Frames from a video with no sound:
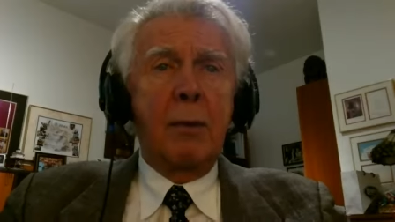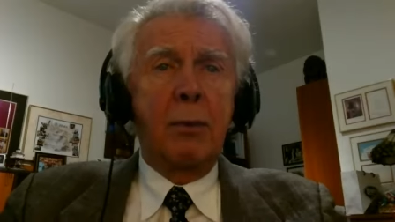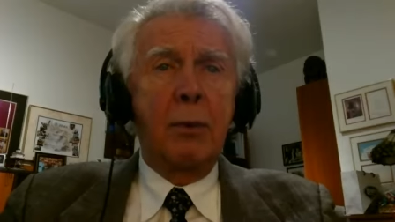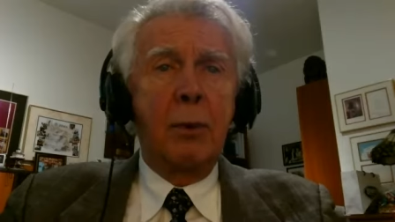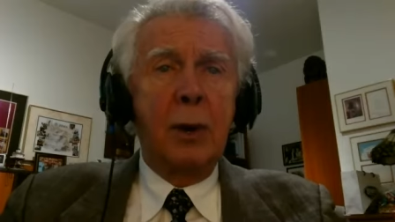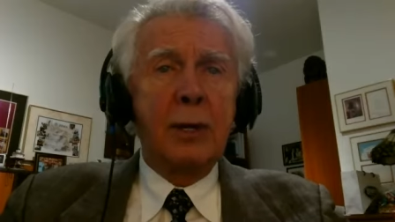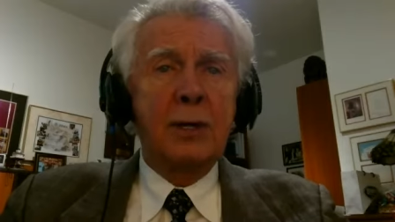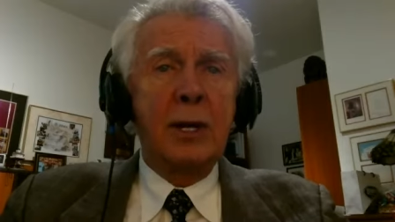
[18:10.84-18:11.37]

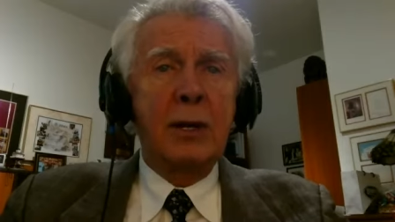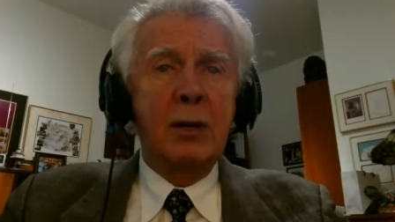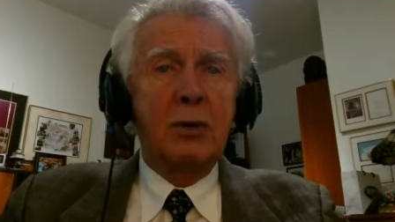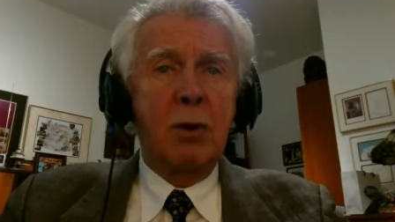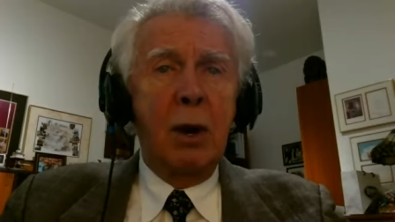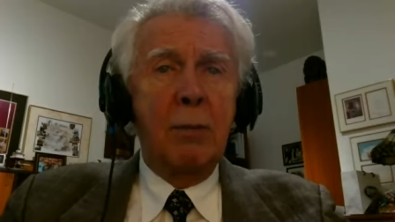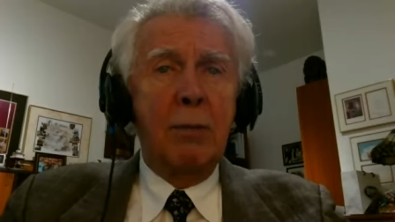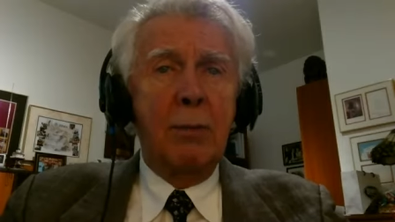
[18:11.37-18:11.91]
President
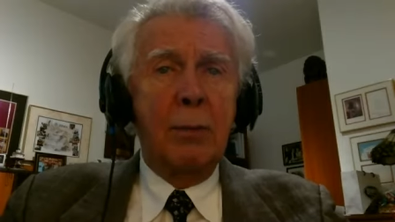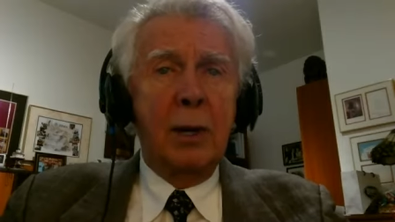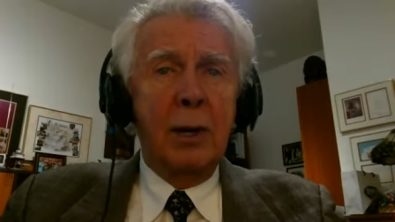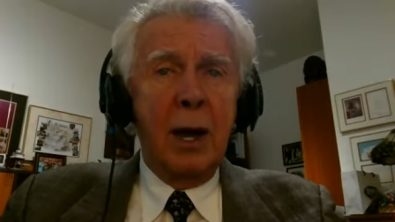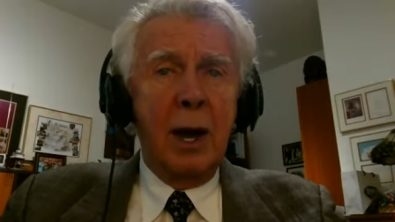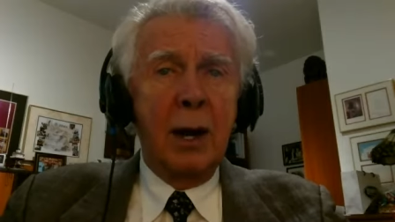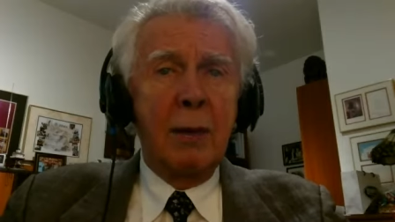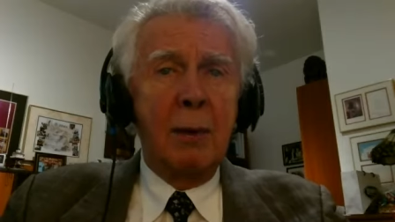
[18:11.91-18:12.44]
Trump
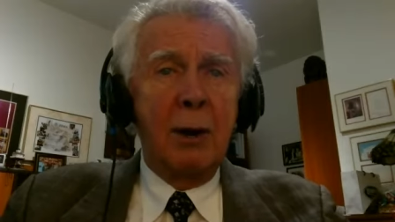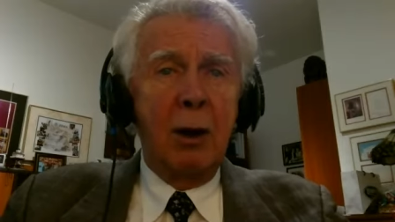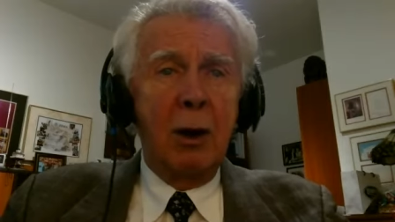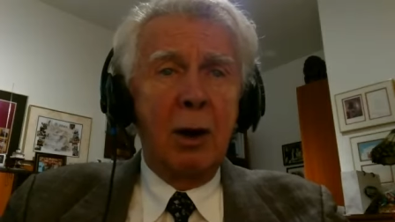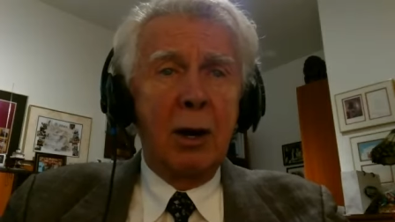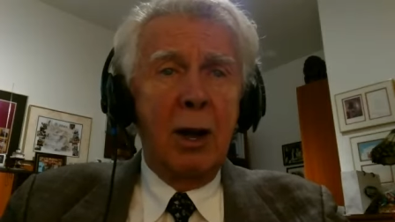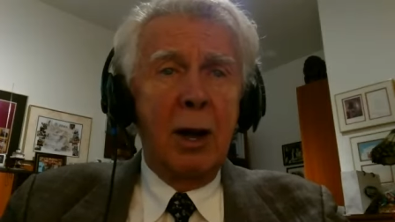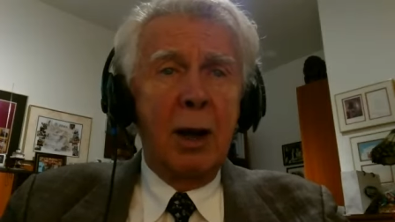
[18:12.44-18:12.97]
got
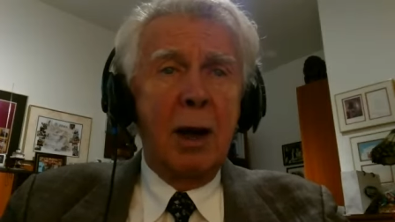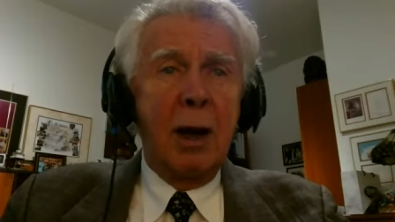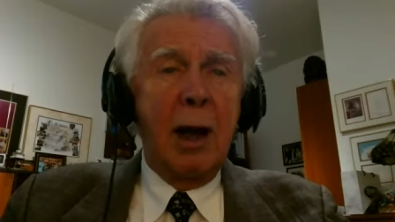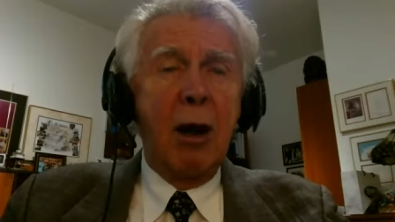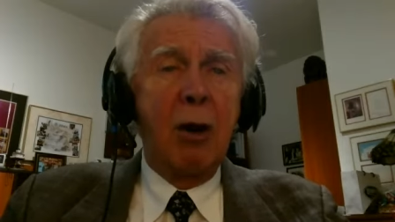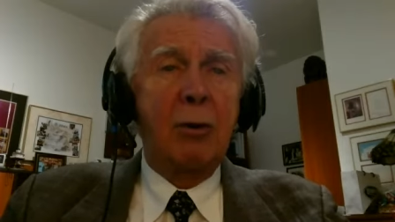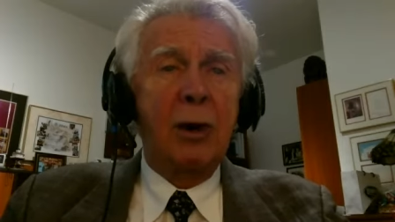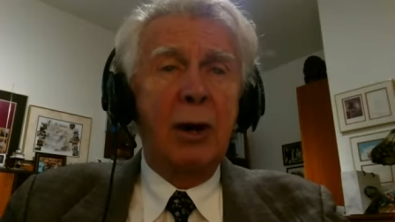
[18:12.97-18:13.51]
America
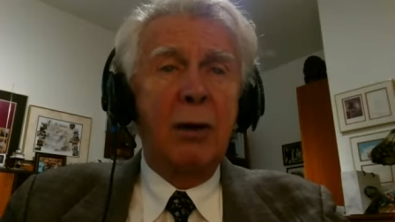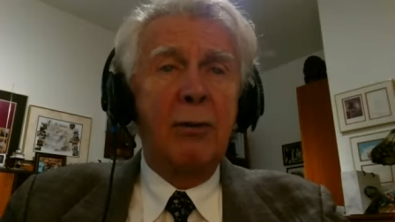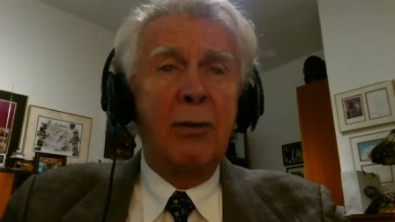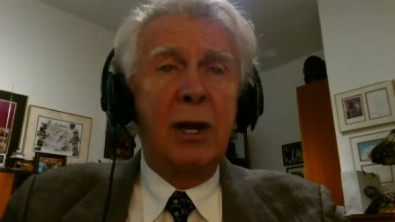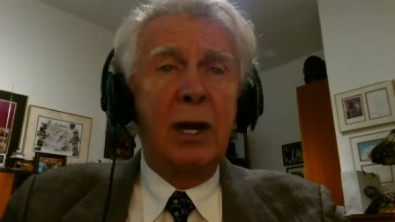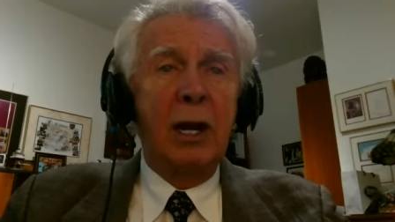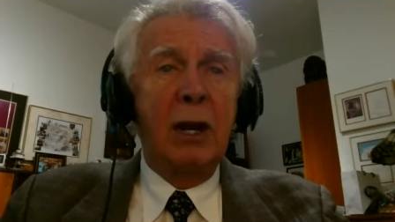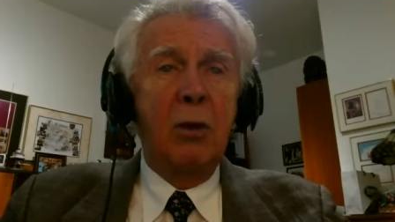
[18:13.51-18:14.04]
out of
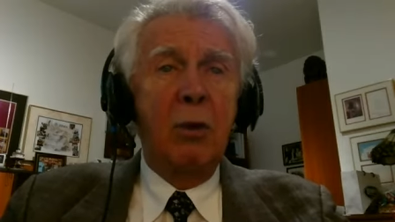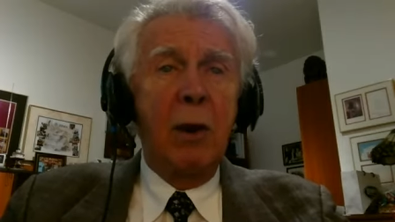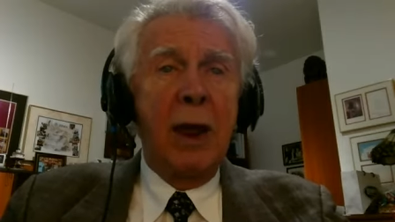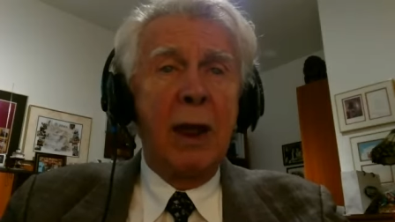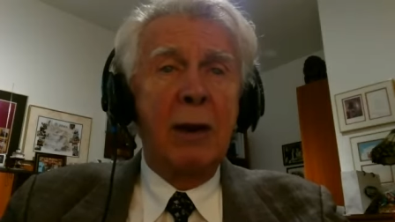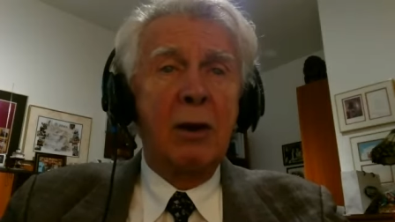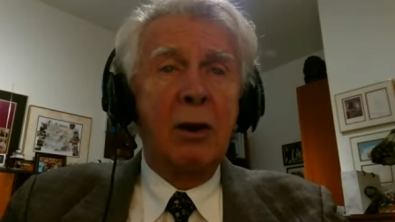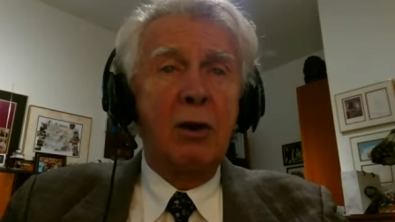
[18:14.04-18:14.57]
the
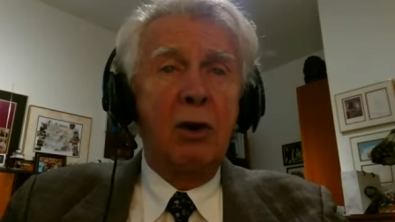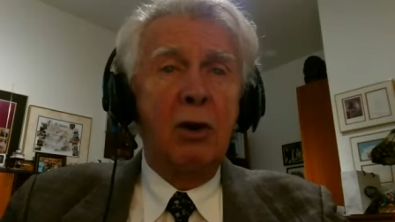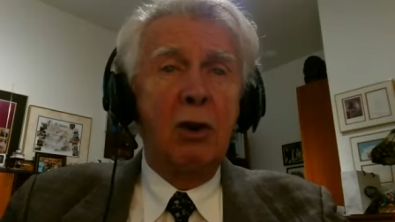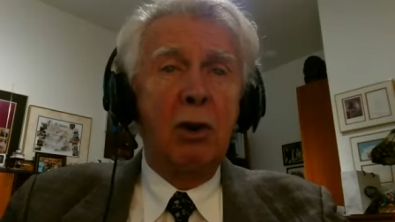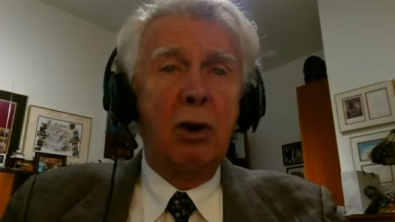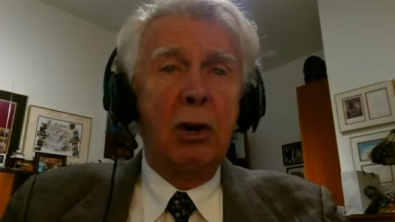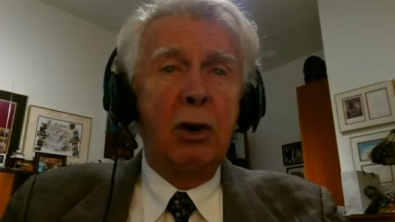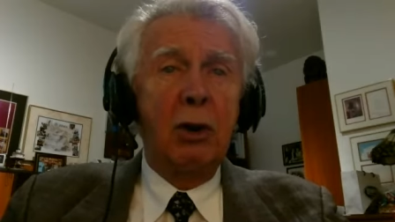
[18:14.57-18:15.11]
Iran
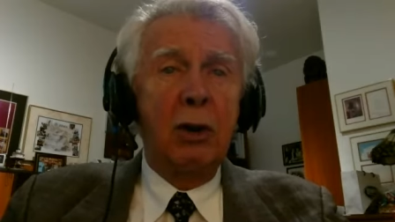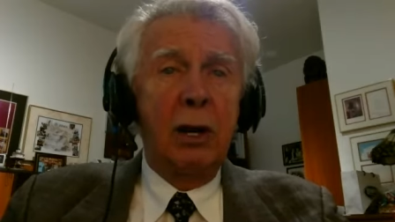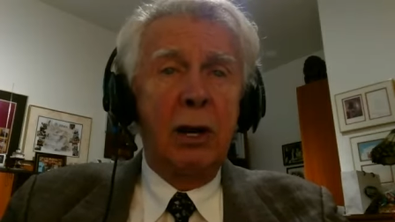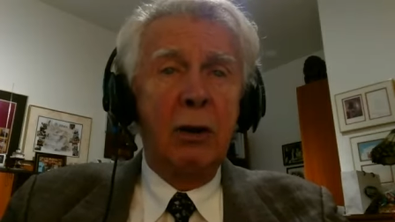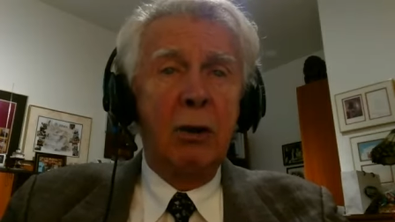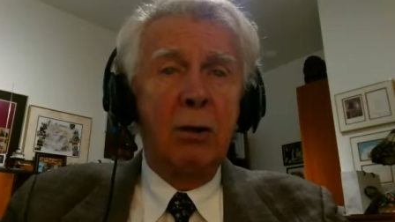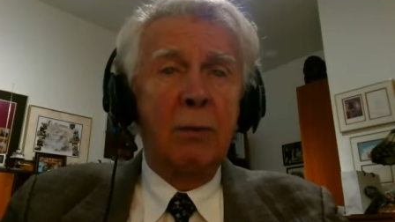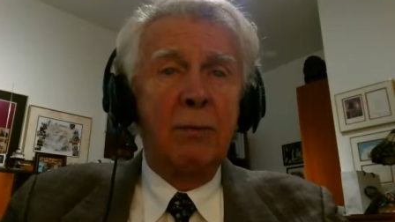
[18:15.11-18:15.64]
nuclear
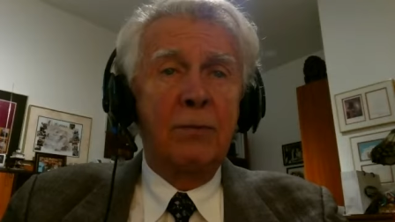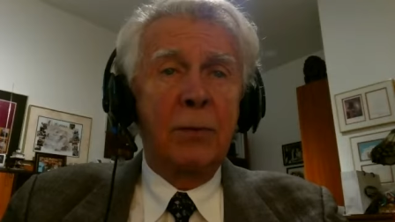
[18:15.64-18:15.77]
deal